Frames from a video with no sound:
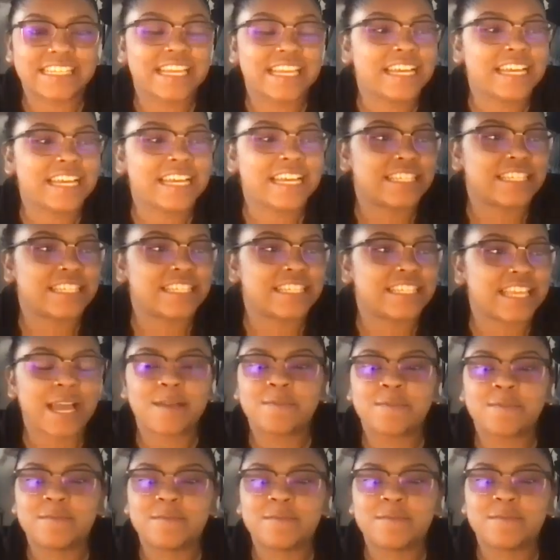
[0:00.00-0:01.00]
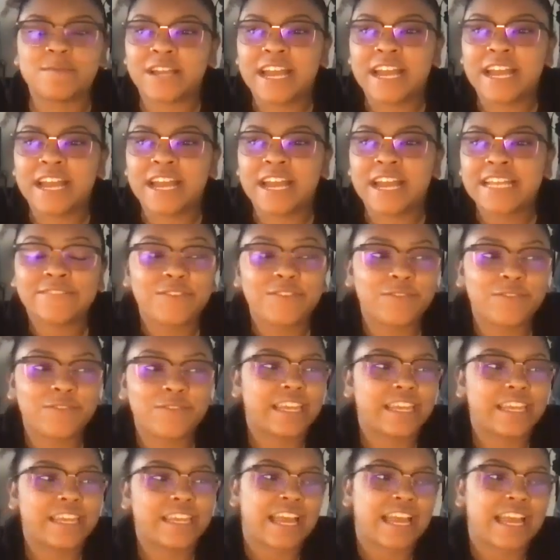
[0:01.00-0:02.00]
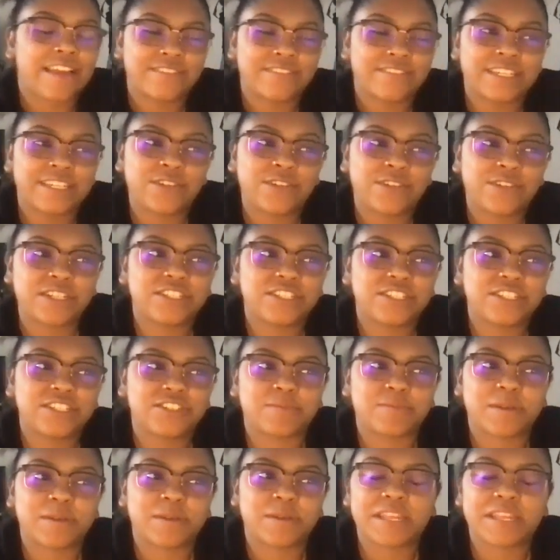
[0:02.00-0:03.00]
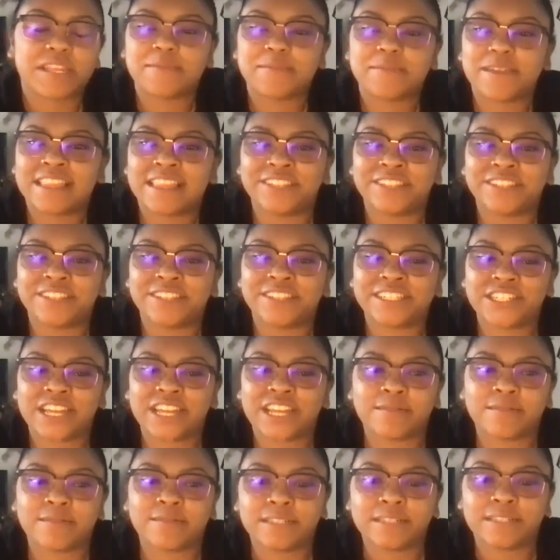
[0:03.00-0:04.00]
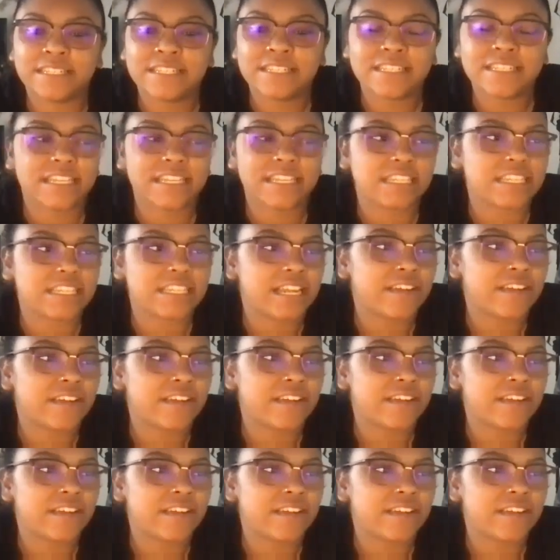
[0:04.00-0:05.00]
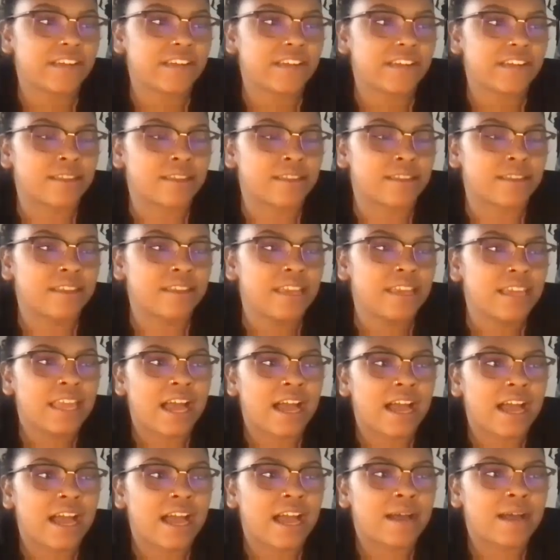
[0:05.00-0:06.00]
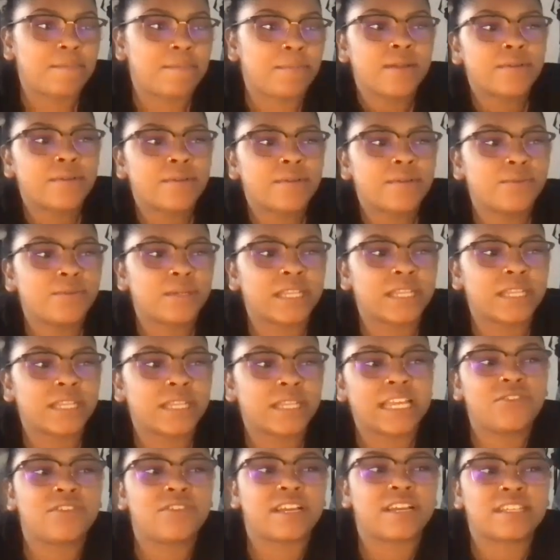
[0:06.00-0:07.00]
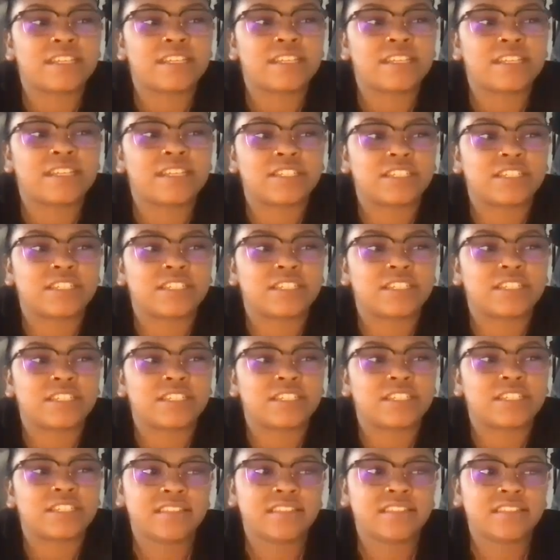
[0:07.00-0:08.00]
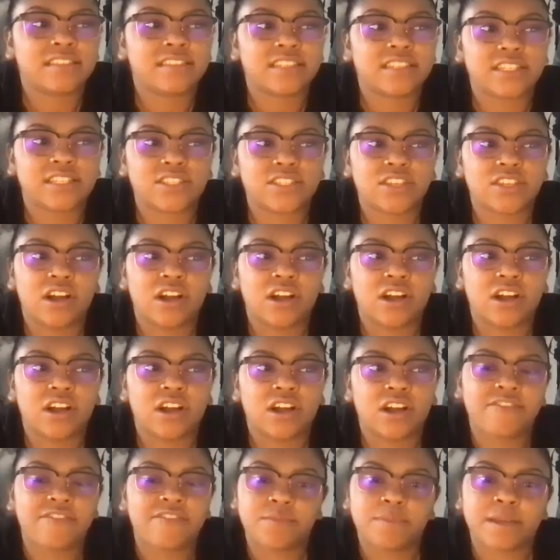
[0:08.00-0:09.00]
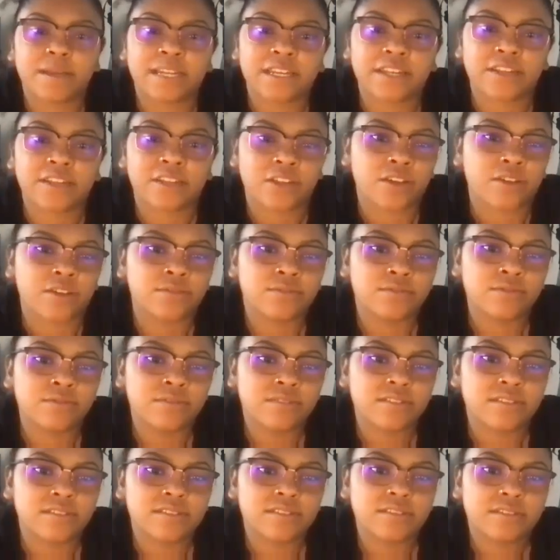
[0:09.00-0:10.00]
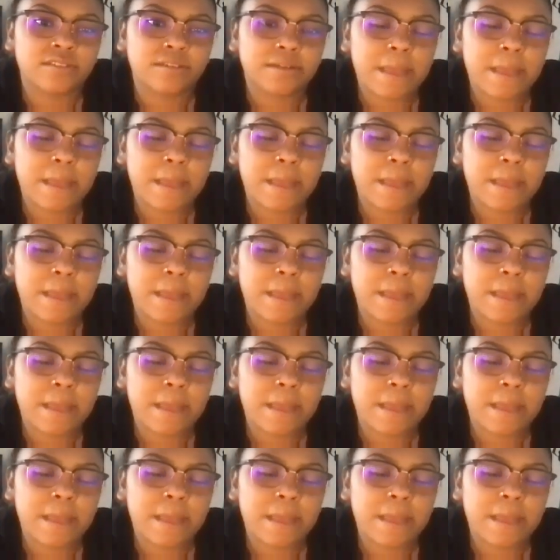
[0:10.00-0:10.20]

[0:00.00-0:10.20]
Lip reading: You guys, if you would like to have any questions, start putting them into the chat, please. I did have one that came in. Barbara would like you guys to discuss the song Everybody Knows.